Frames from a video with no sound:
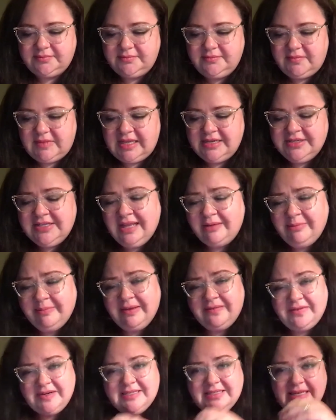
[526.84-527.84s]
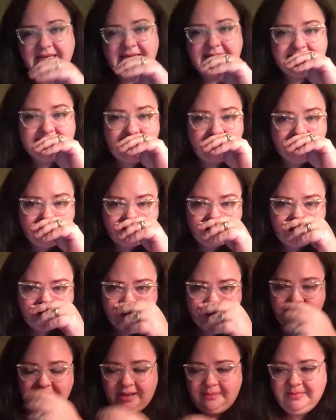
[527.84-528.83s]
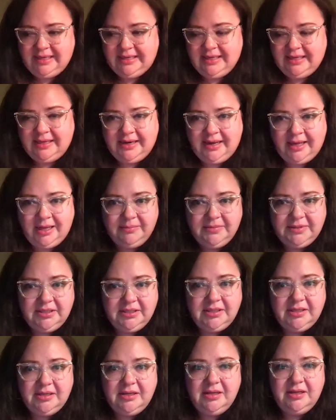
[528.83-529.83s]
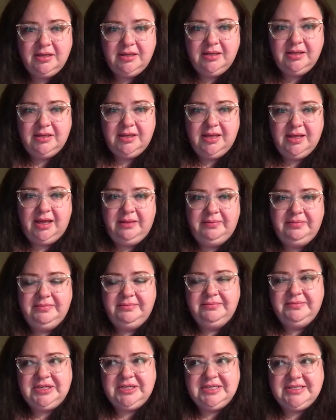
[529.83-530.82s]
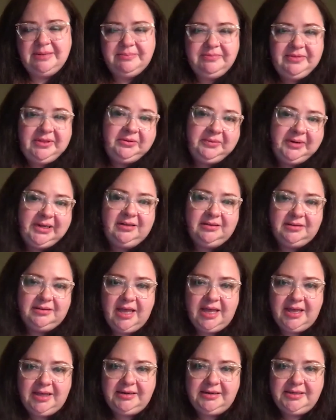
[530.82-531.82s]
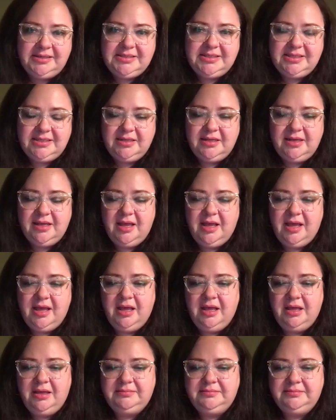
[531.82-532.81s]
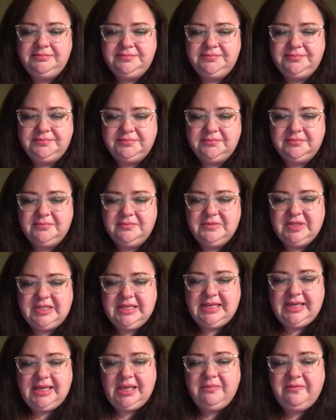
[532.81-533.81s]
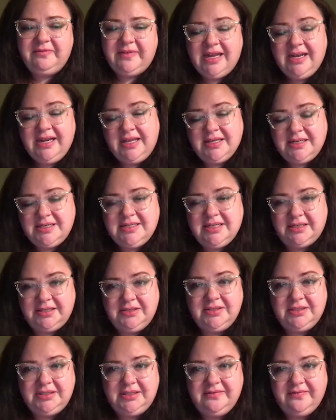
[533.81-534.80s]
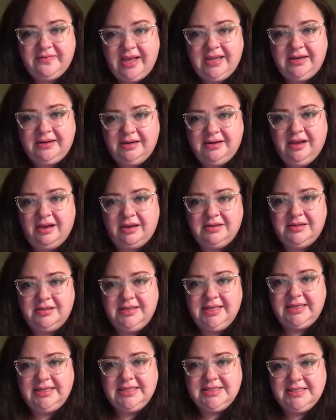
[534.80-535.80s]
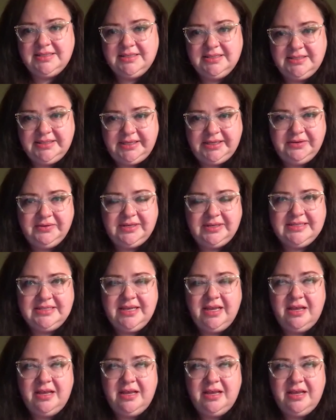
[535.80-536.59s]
So that's my first thing, is that you're not making it up. There's something real, and um, keep fighting until you find a doctor that listens to you, because